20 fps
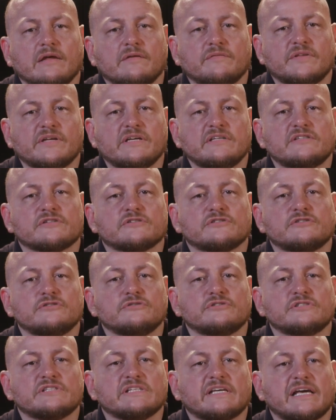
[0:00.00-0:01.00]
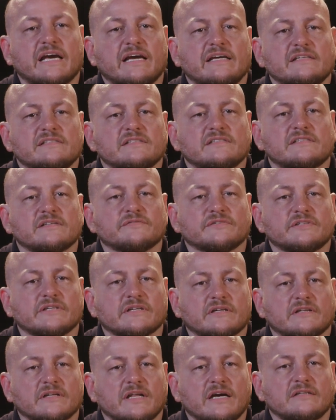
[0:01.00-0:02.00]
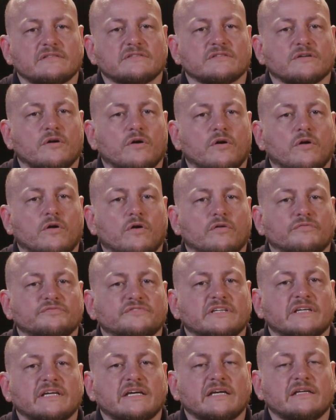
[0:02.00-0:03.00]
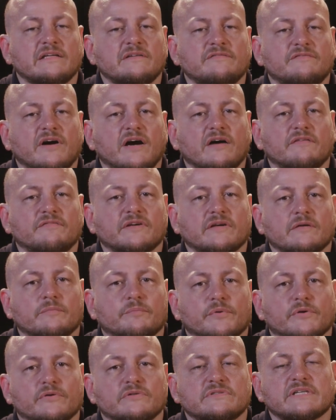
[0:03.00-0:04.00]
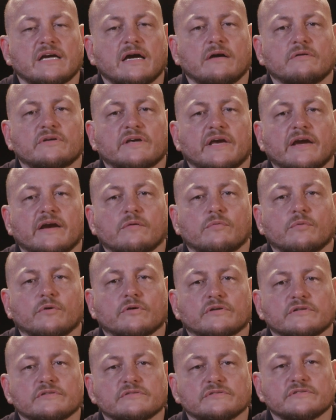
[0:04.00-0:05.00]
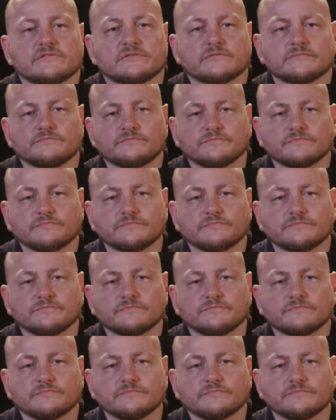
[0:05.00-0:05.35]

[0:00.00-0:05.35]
These are usually cases of neglect, often involving burnt-out care workers.